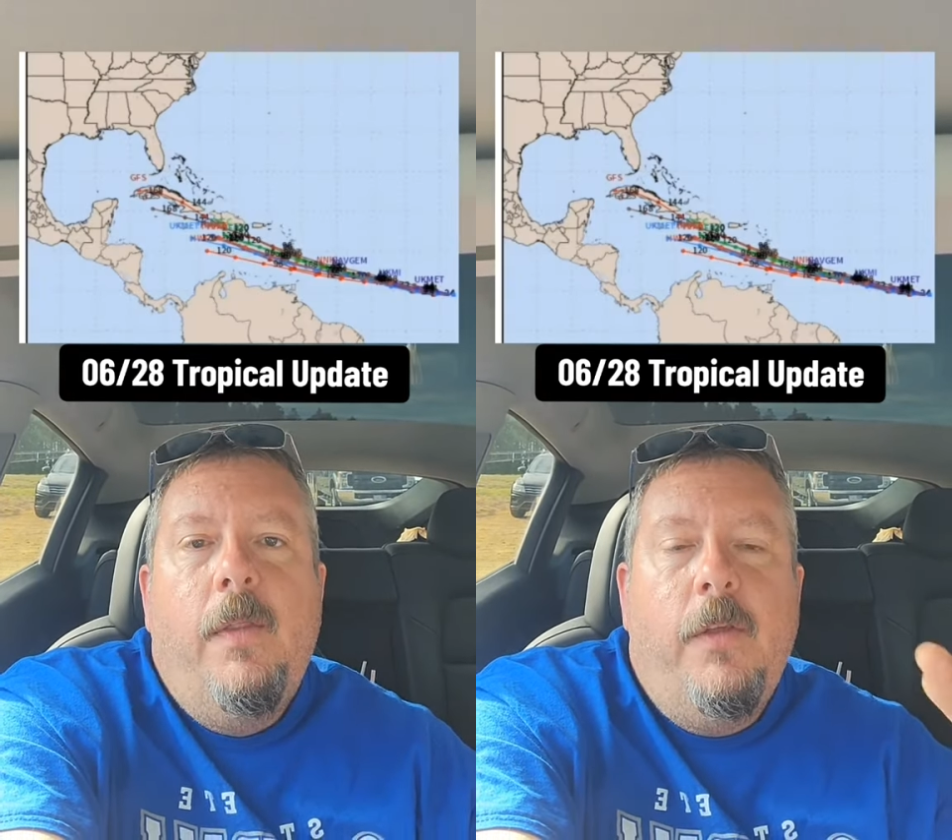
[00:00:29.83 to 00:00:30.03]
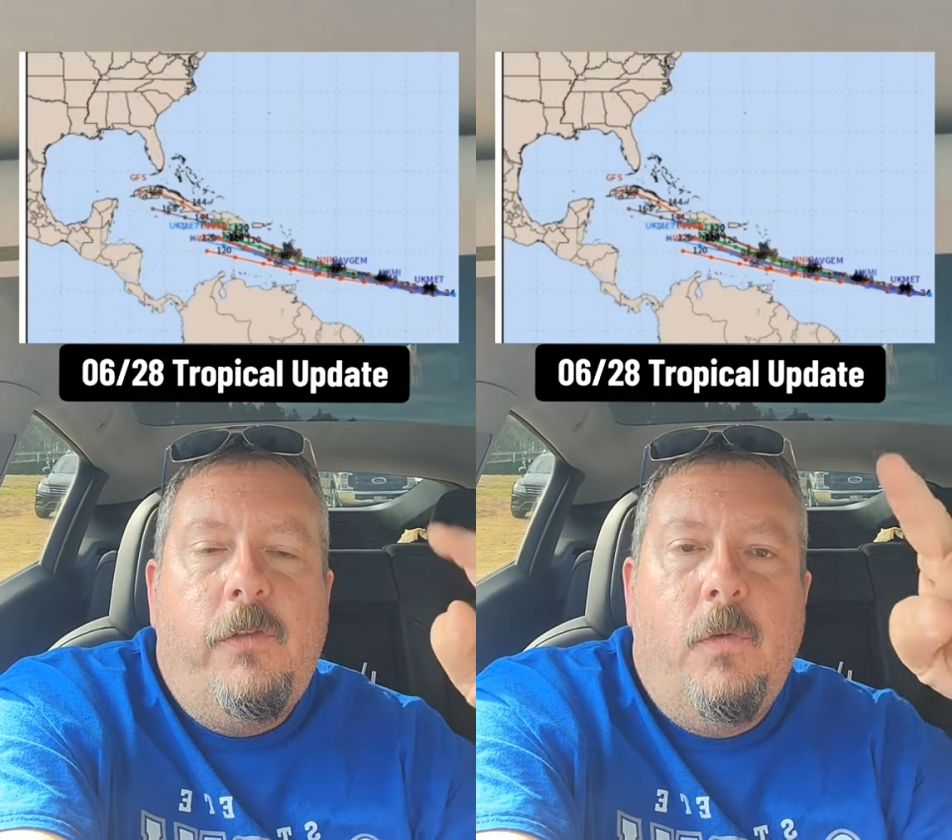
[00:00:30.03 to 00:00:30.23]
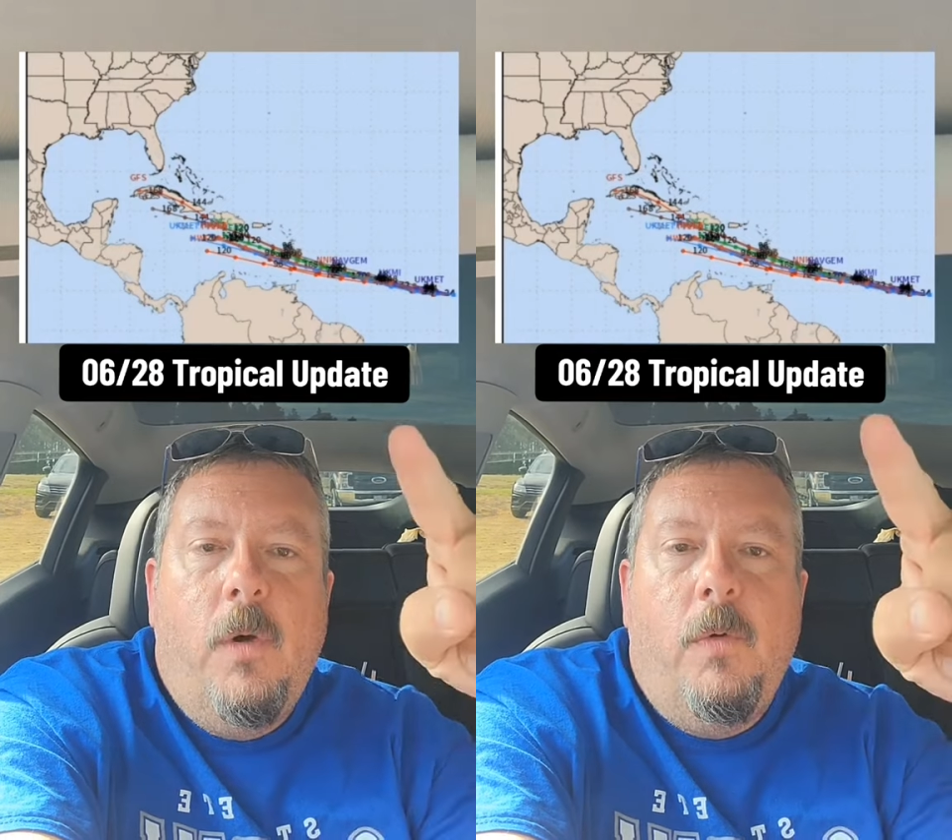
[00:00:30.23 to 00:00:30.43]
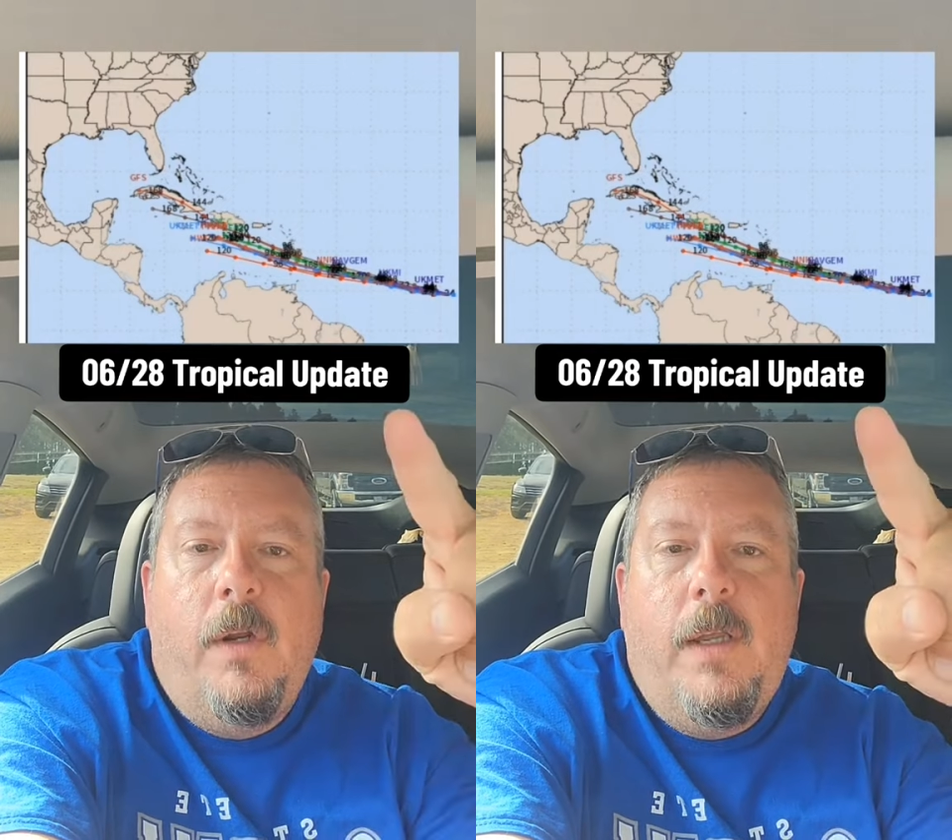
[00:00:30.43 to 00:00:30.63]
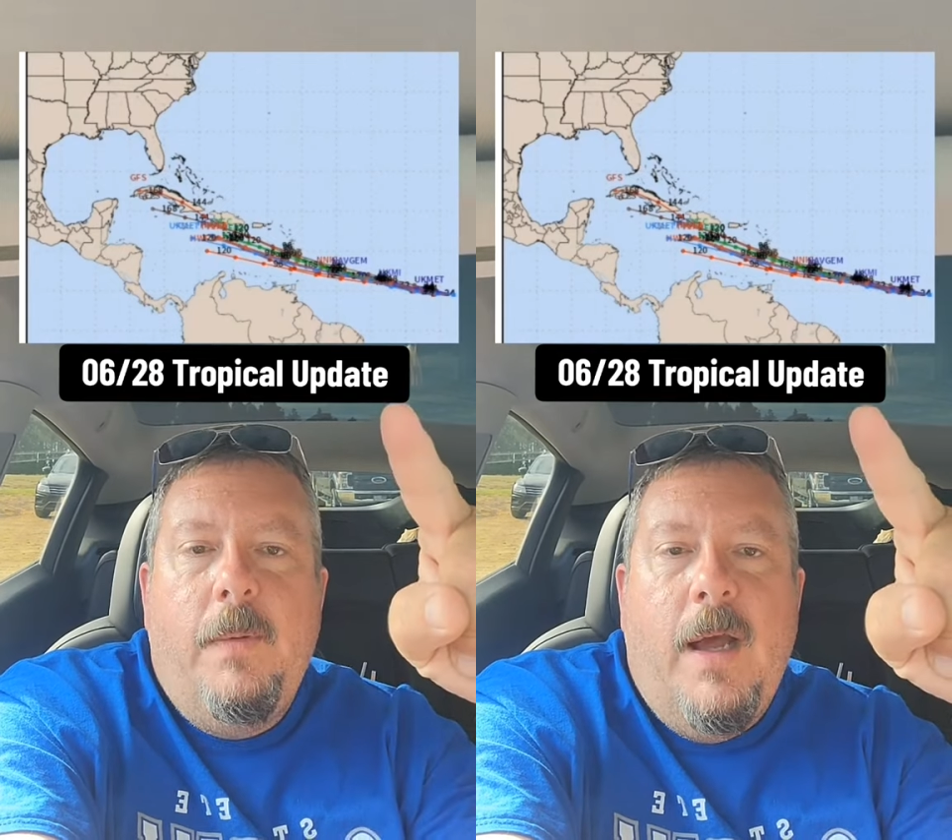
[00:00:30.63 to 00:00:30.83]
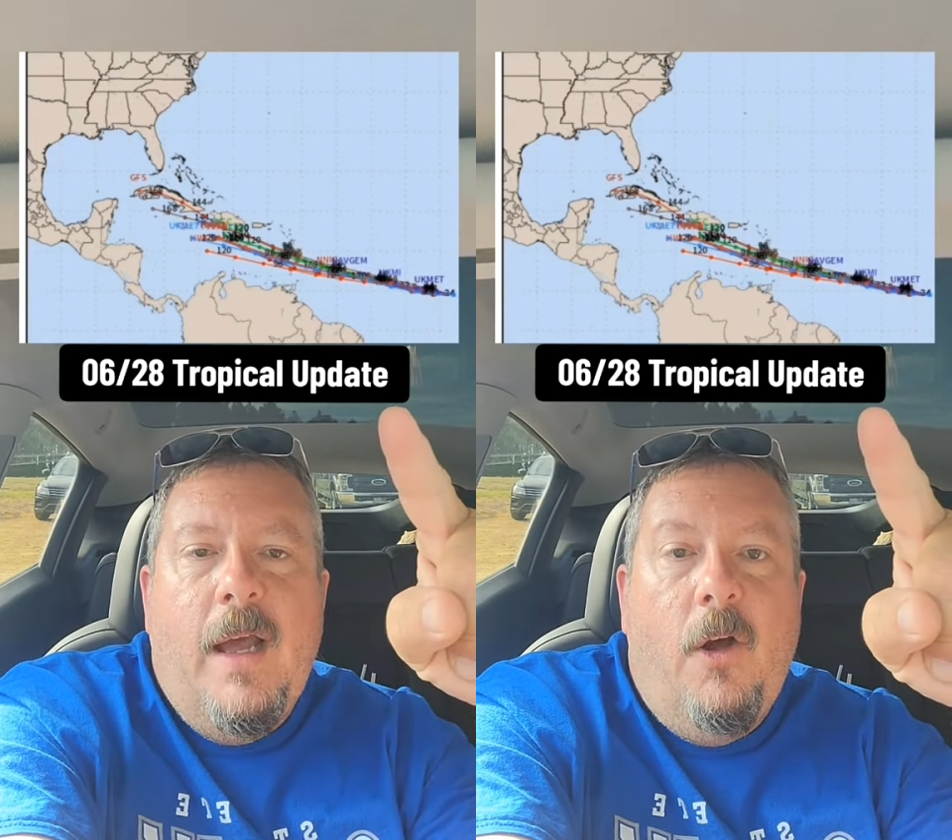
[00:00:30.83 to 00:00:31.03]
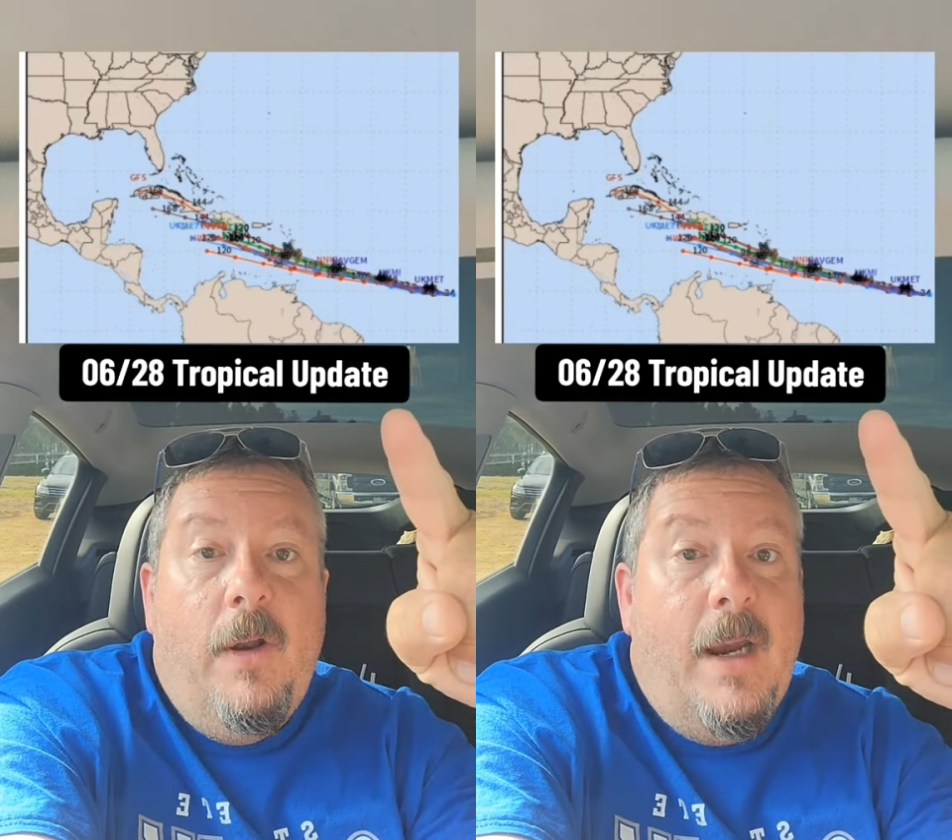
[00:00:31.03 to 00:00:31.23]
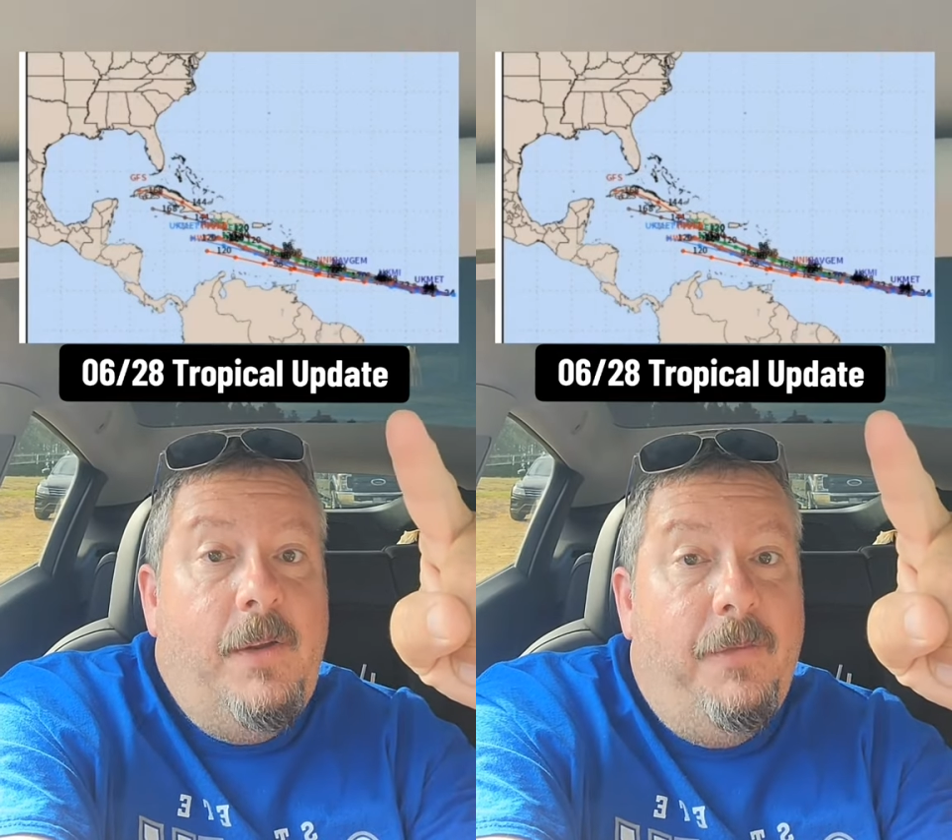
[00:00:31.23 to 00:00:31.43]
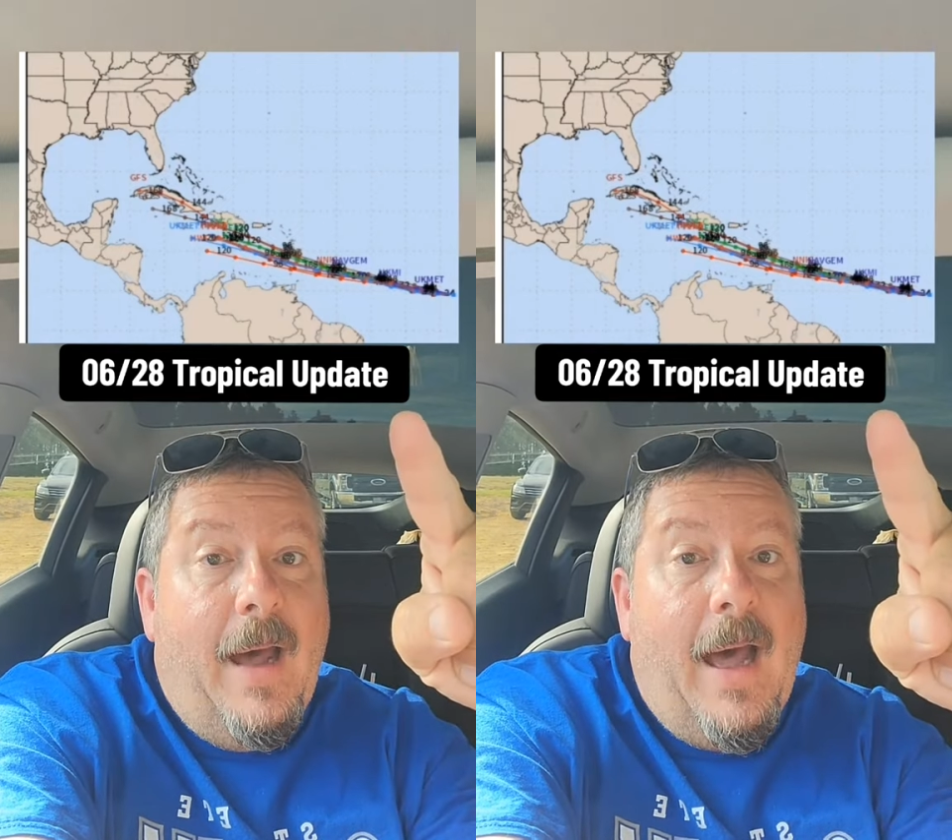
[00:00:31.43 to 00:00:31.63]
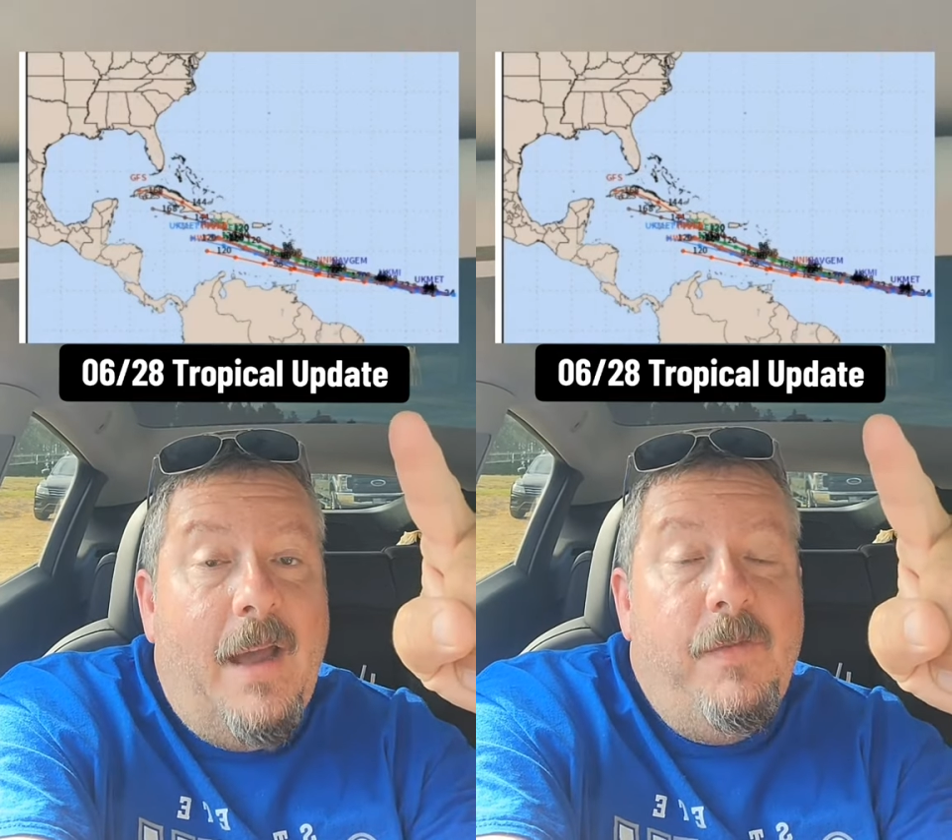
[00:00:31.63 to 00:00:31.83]
This is the one we're going to keep an eye on,
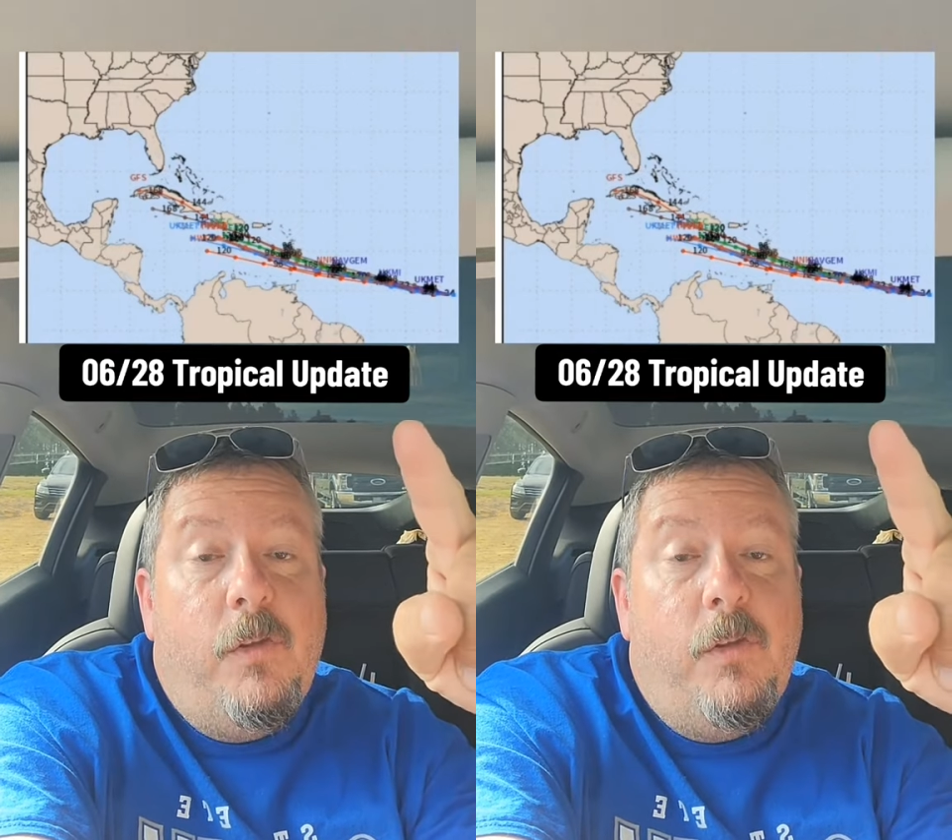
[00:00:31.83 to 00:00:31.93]
95.